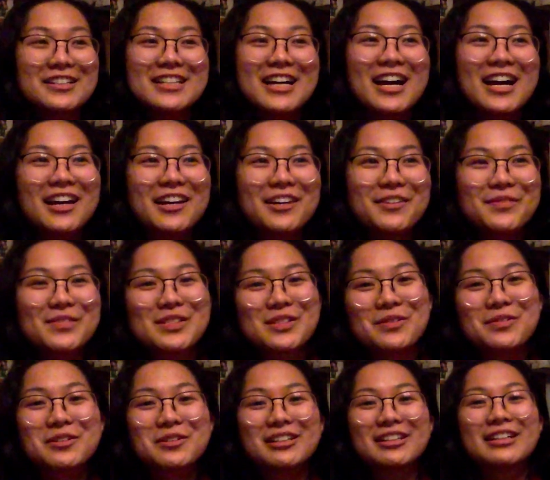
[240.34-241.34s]
of times
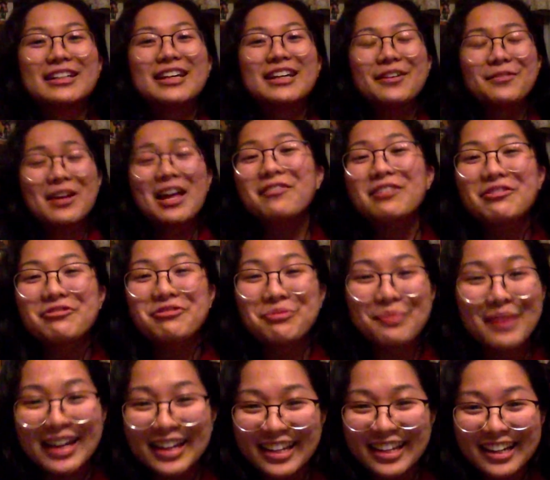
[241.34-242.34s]
or we haven't
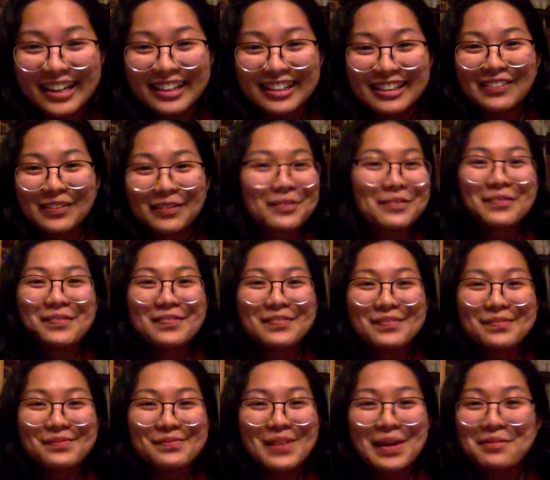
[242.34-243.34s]
even met yet or
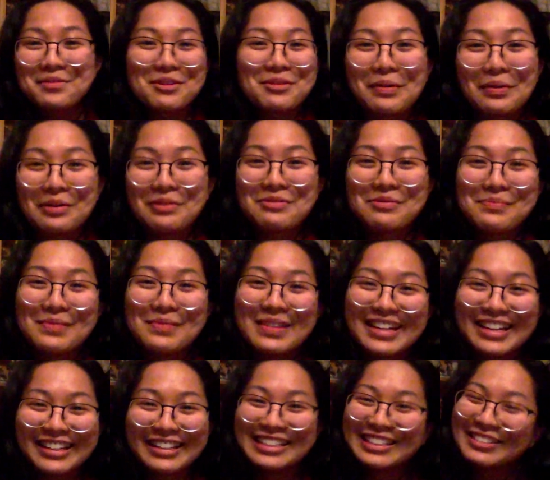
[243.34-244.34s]
maybe we won't even
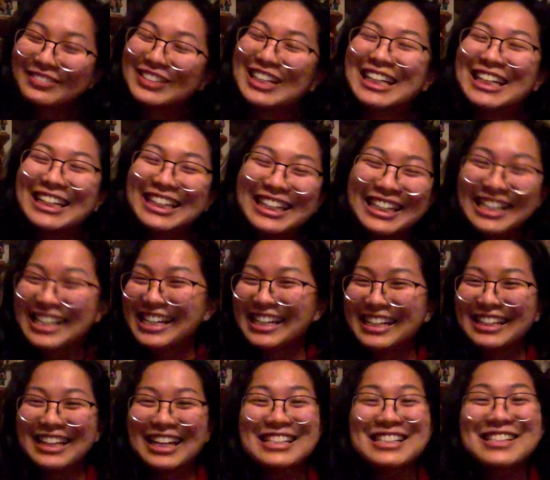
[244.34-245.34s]
meet,
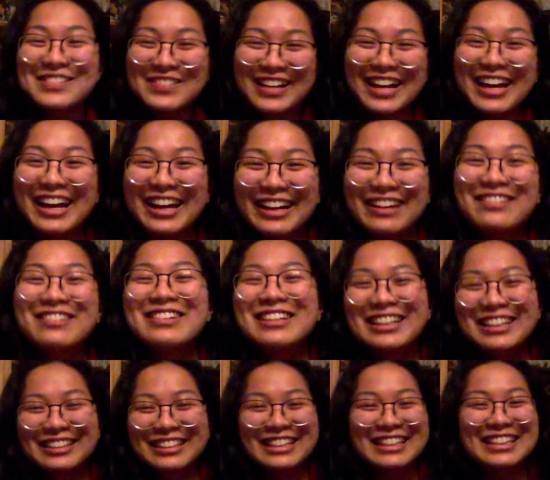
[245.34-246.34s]
that's okay
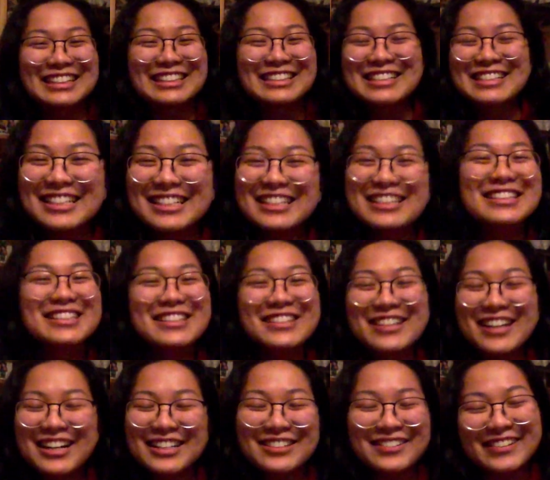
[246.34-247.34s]
because it's
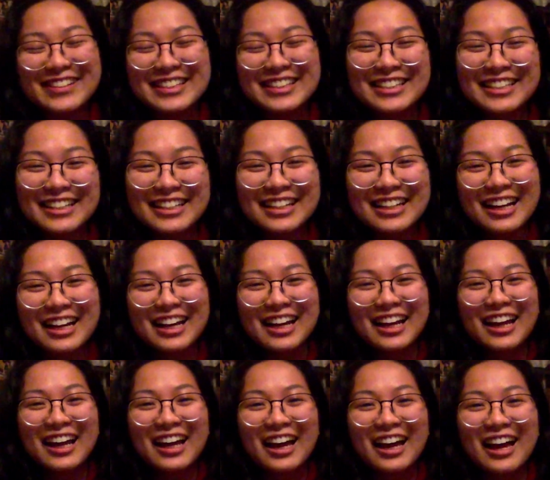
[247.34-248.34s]
your graduation.
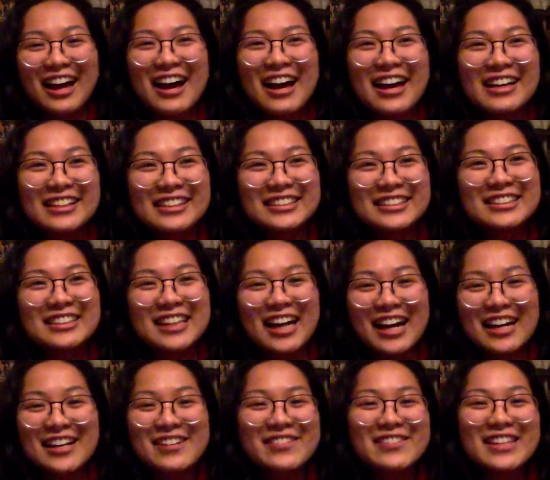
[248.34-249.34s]
And
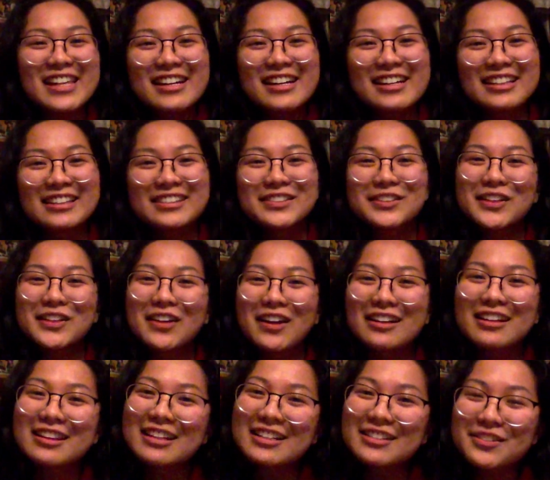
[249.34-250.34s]
I know that there's a
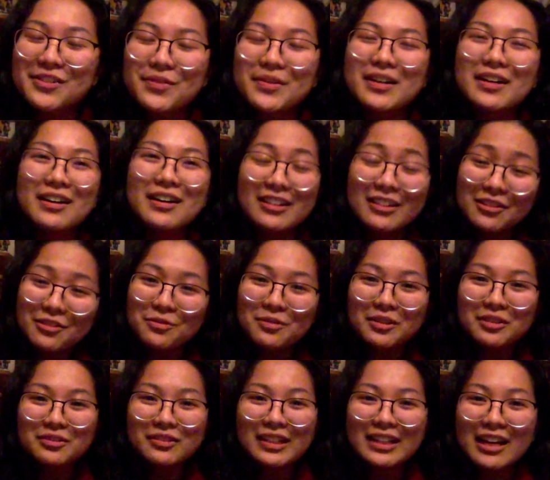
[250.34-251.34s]
lot of things going on in the
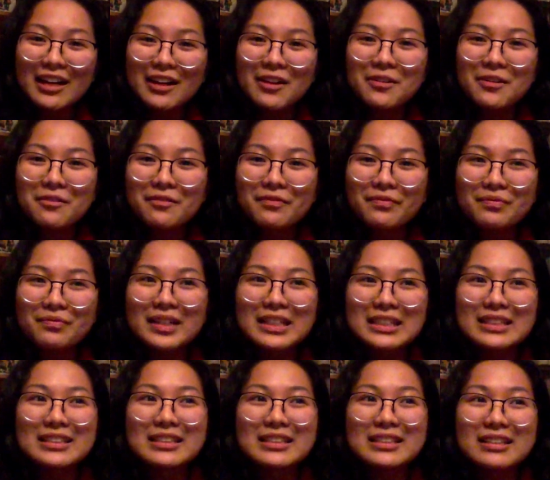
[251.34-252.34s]
world right now,
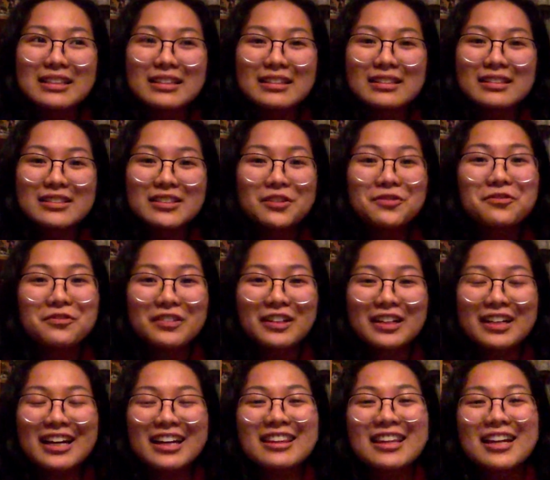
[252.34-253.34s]
but don't
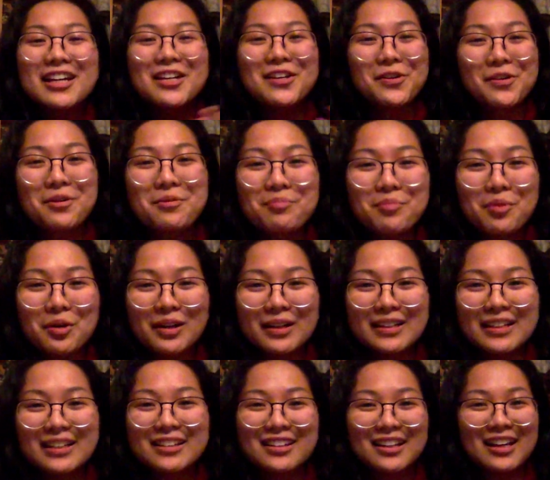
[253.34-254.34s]
forget that you're
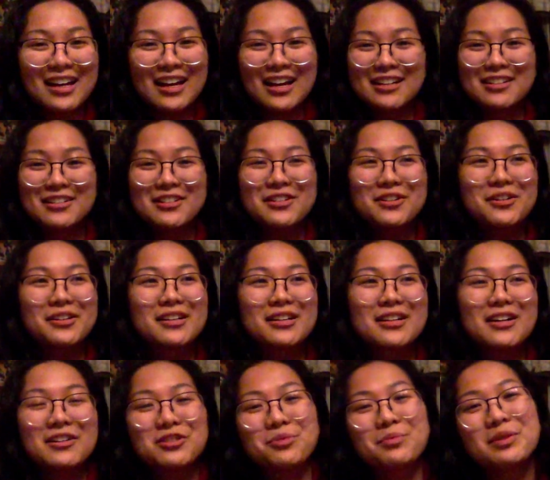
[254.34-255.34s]
important and
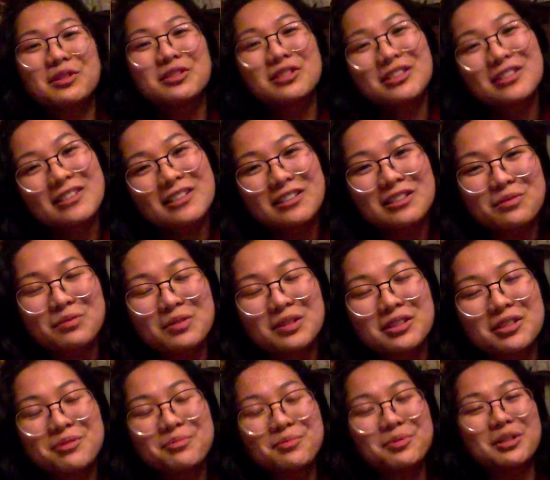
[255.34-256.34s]
your contributions to this
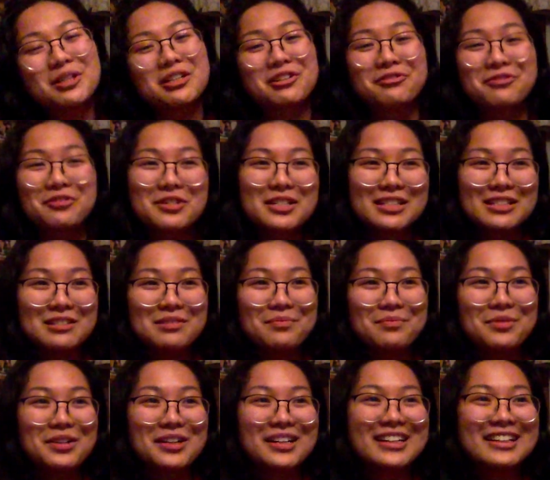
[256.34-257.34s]
world are important, your voice is
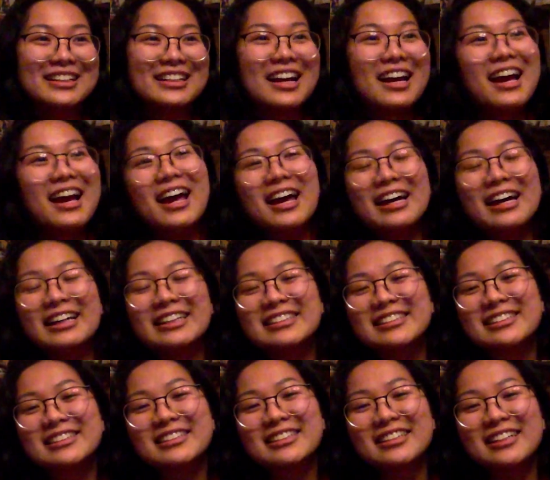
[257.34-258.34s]
important,
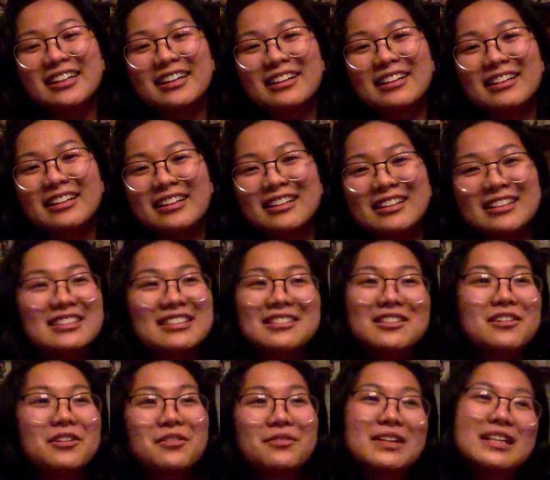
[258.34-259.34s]
and it
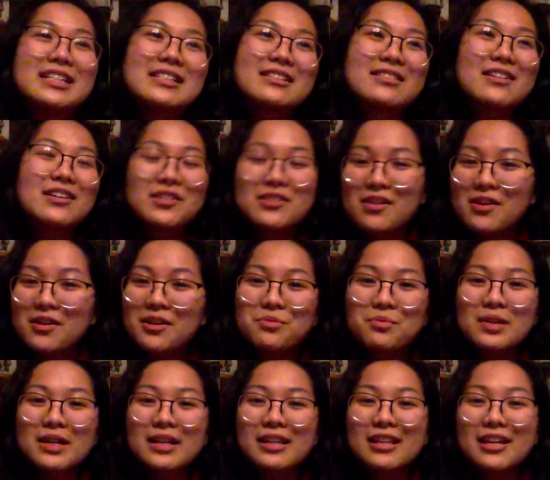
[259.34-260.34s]
doesn't erase all the
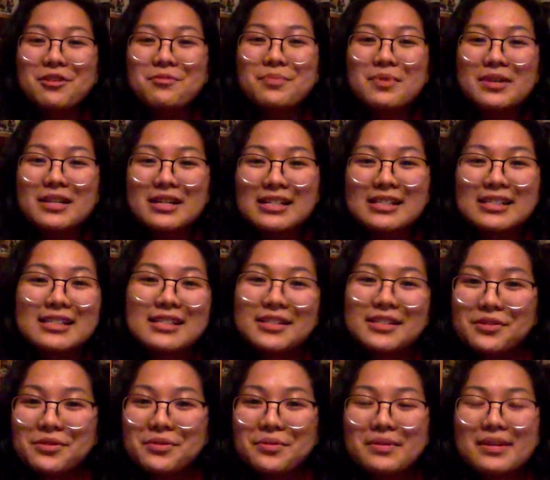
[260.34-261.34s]
hard work that you put in
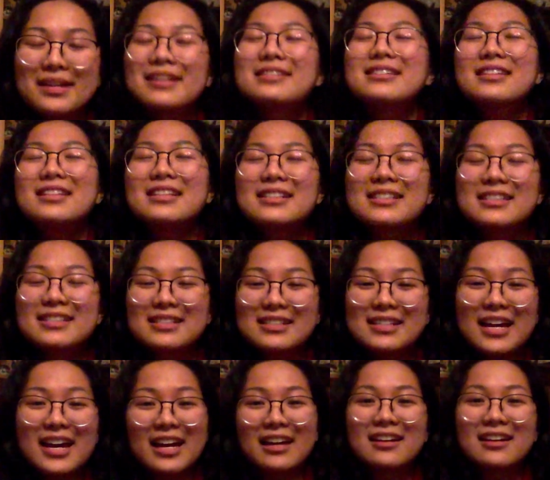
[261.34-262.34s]
to get to this
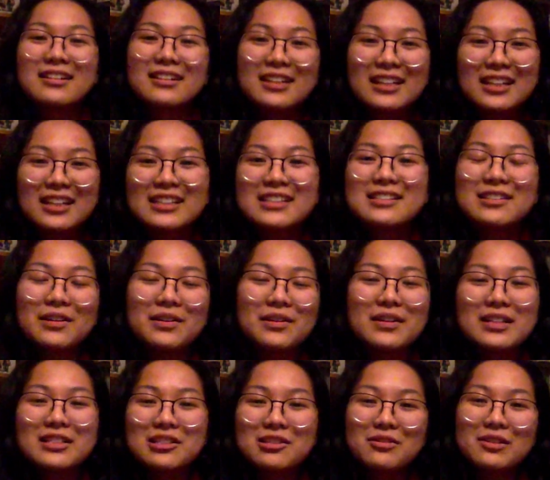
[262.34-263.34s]
day. So
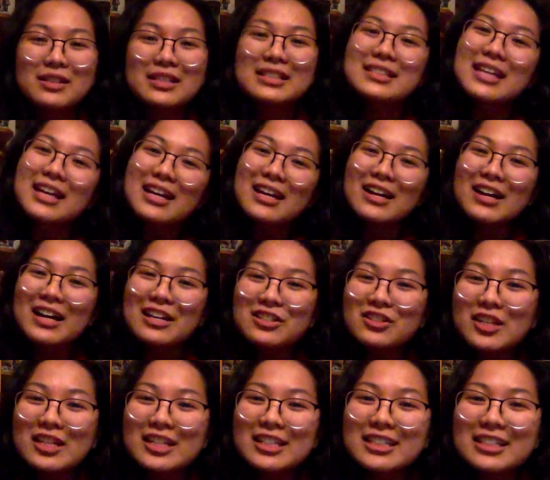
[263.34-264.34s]
I just wanted to say
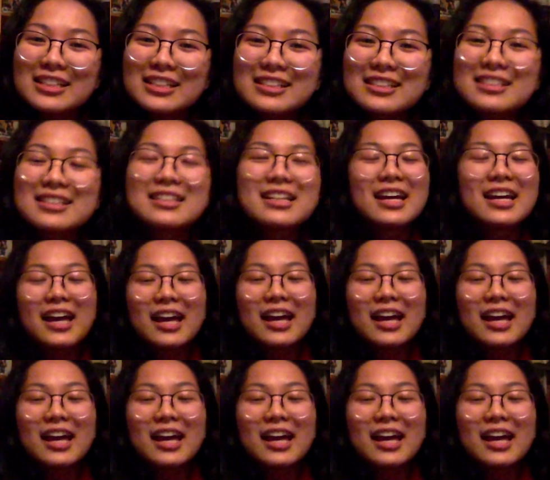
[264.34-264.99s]
congratulations.